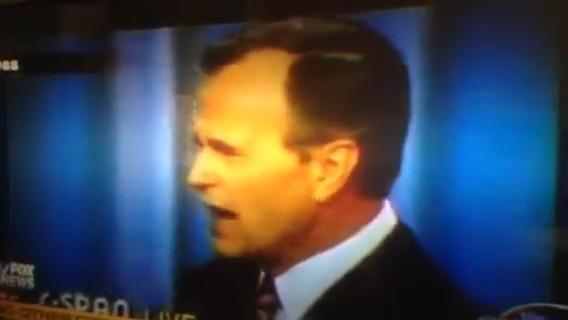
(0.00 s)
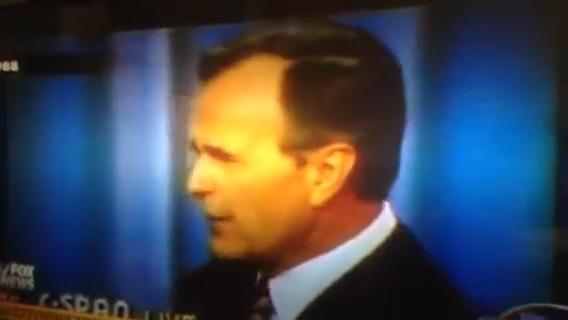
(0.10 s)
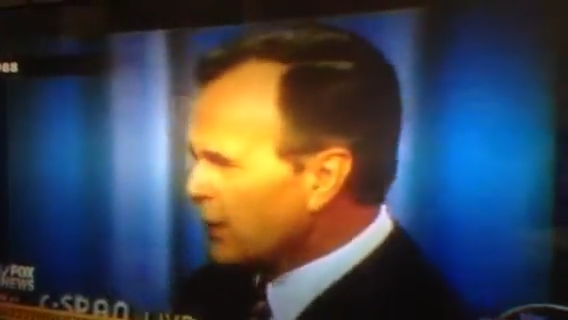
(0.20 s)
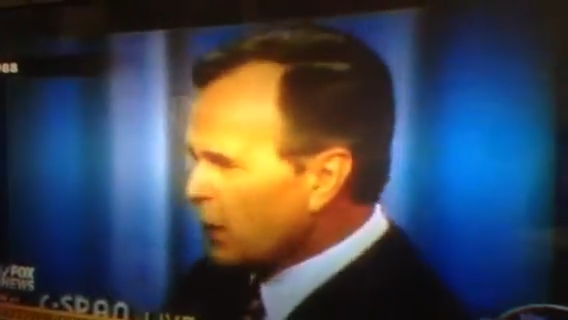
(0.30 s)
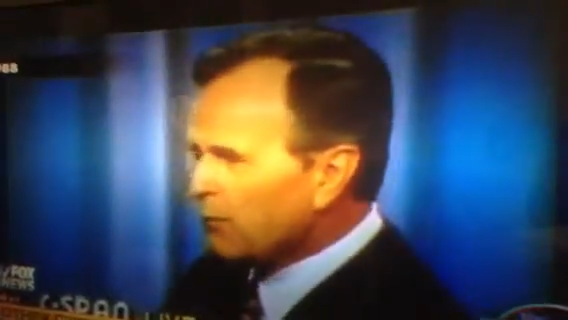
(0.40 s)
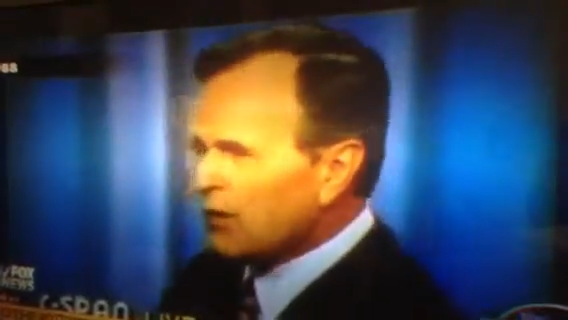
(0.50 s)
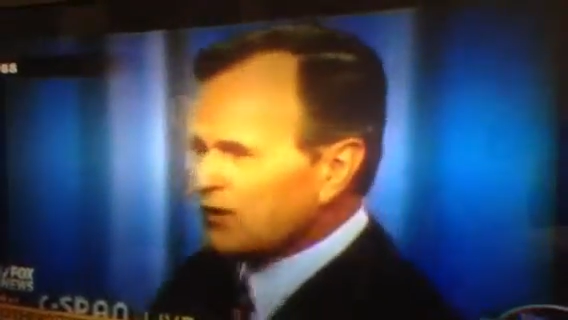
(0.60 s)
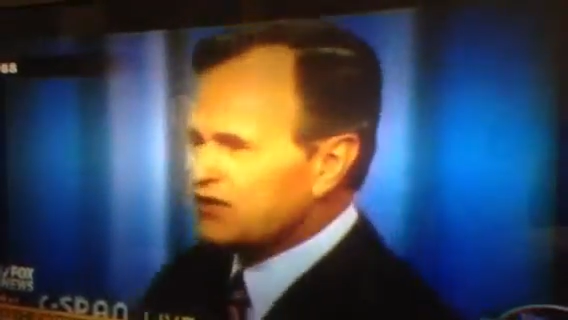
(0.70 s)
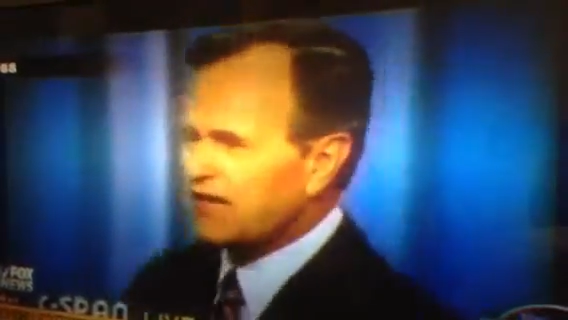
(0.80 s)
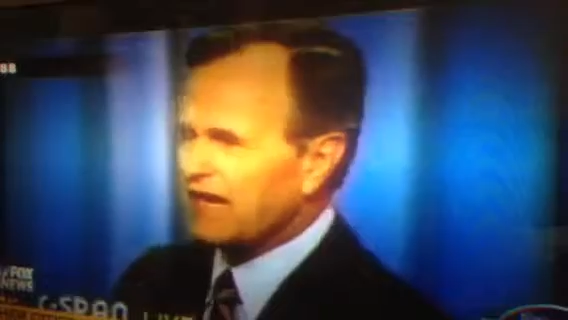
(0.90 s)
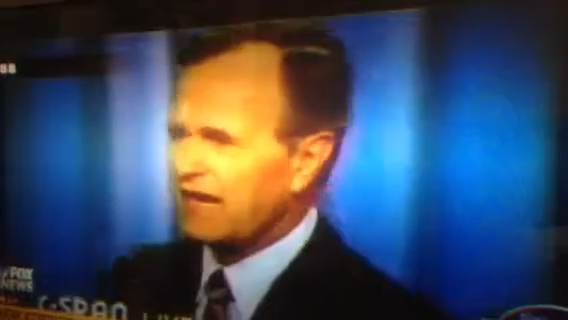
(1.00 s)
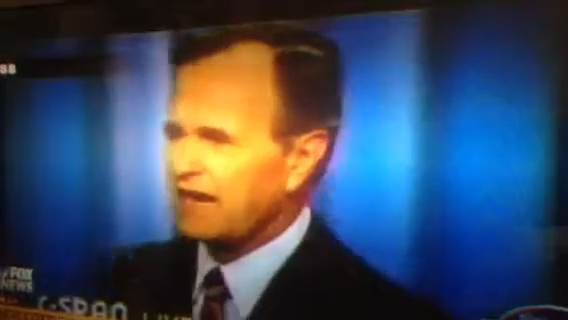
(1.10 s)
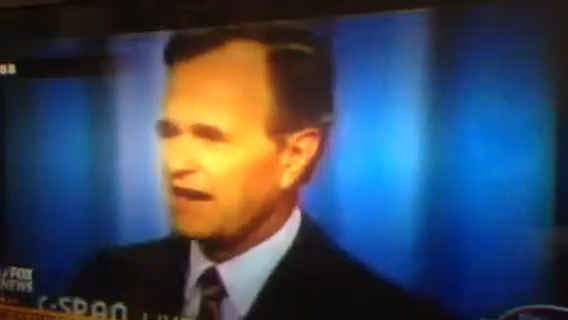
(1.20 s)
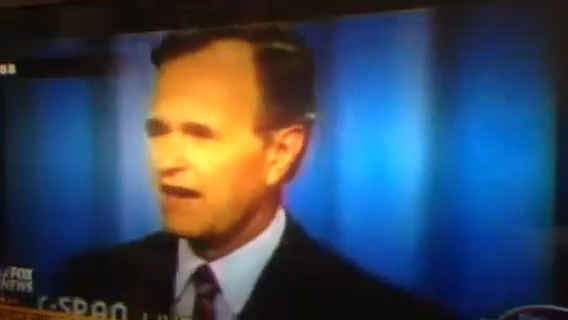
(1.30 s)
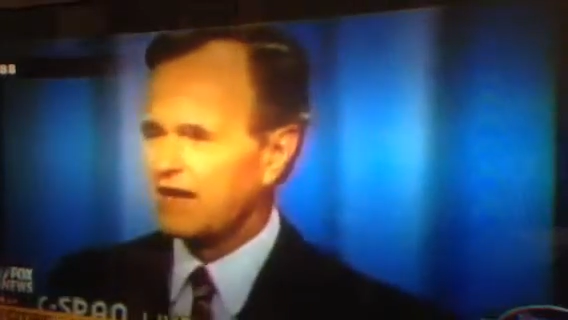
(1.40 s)
and they'll push
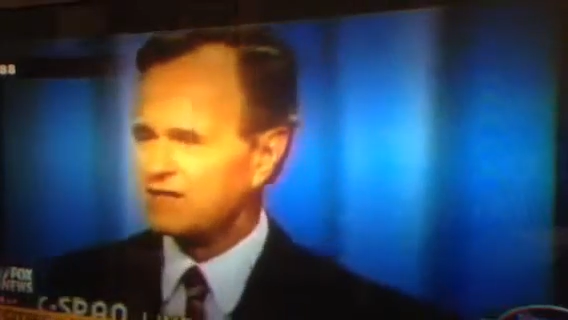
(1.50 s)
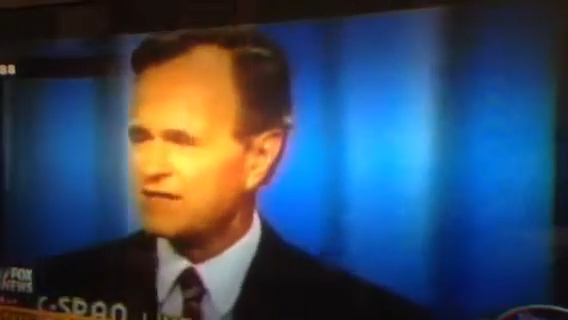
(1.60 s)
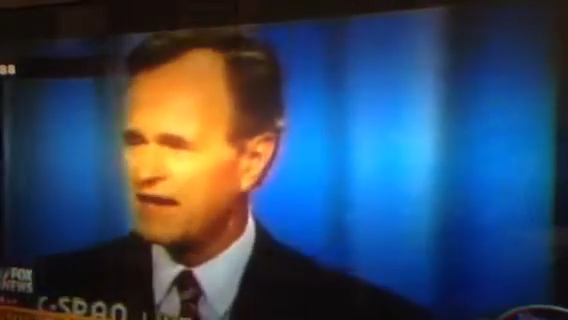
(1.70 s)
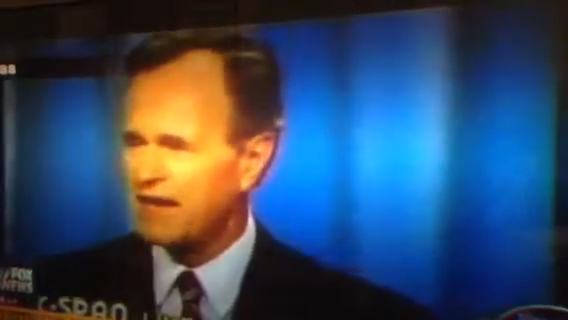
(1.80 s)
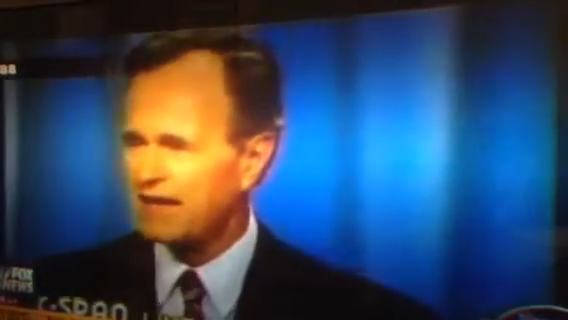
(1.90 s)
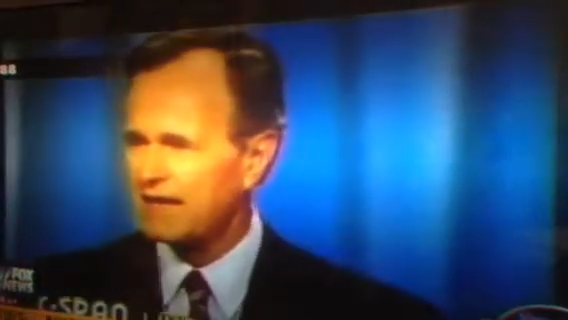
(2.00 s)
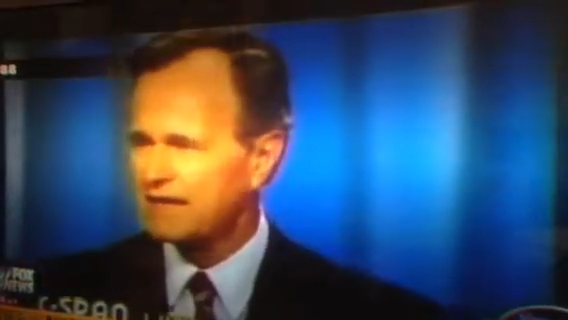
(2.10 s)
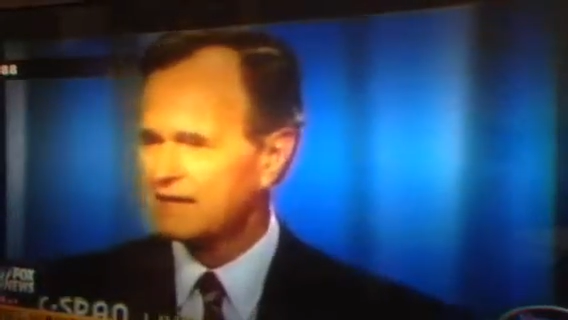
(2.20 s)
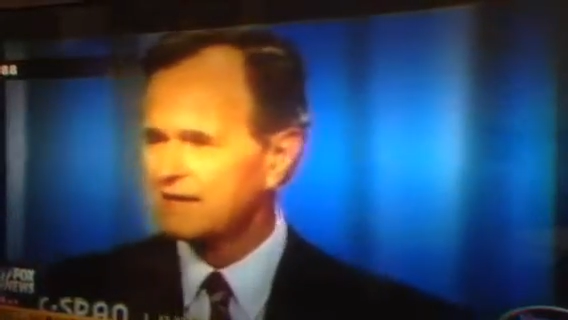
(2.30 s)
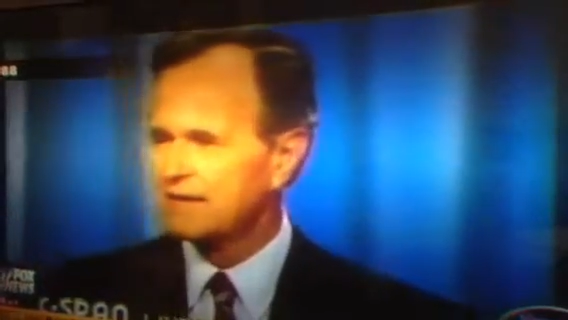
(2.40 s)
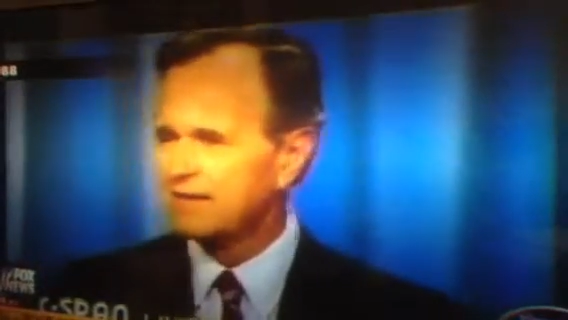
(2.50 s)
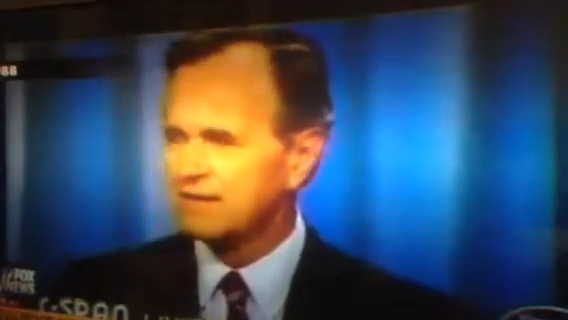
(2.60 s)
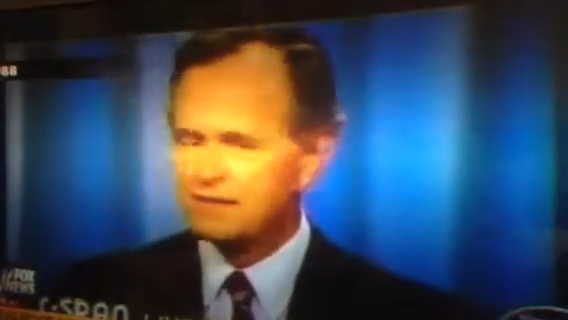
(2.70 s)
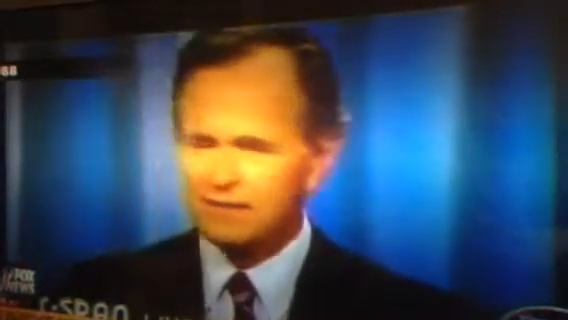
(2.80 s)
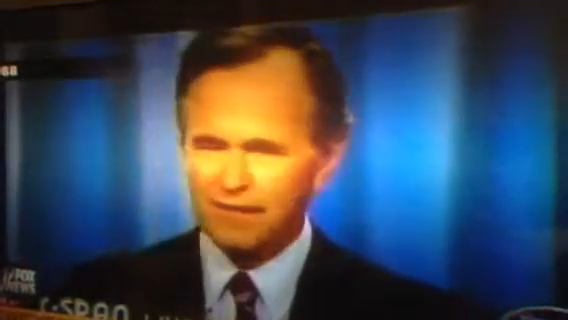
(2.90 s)
again and I'll say
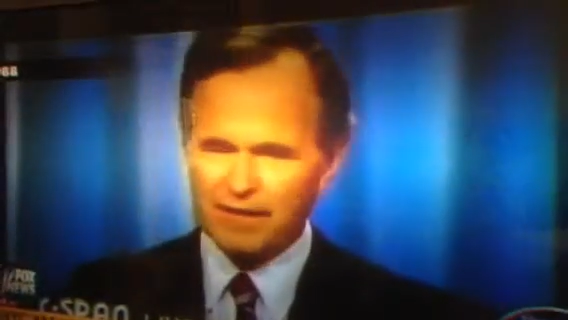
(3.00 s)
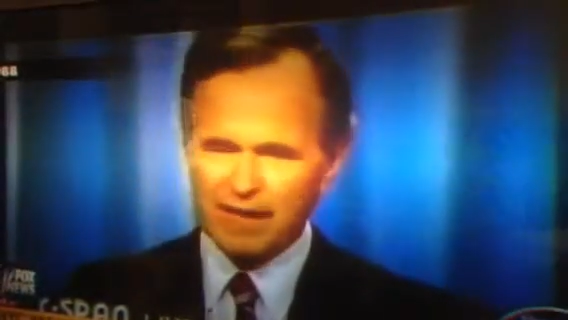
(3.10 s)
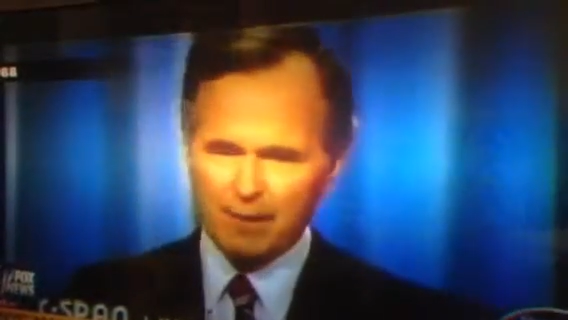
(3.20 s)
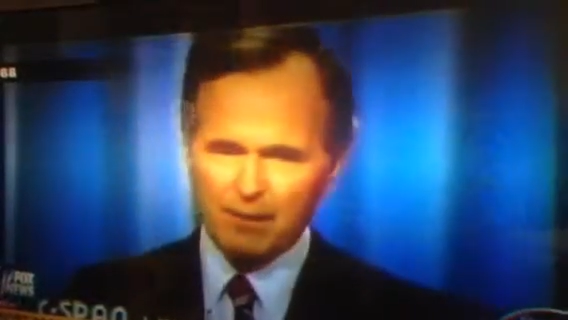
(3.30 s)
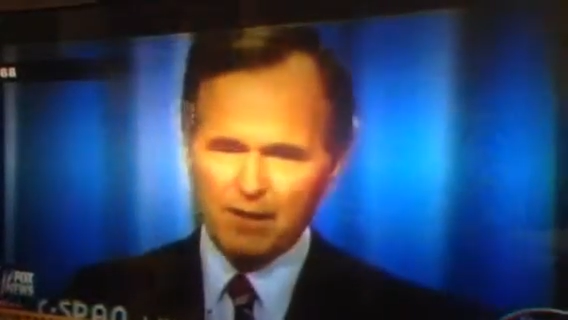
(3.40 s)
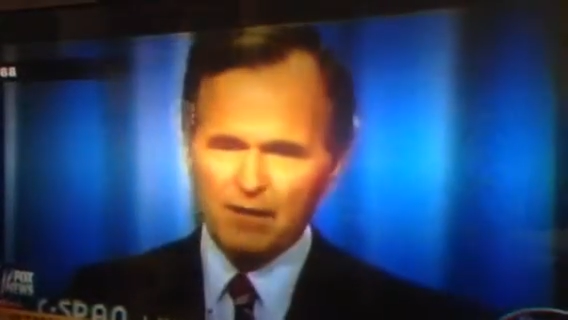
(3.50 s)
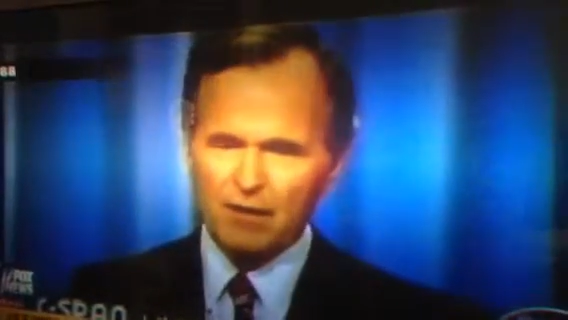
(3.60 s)
to them,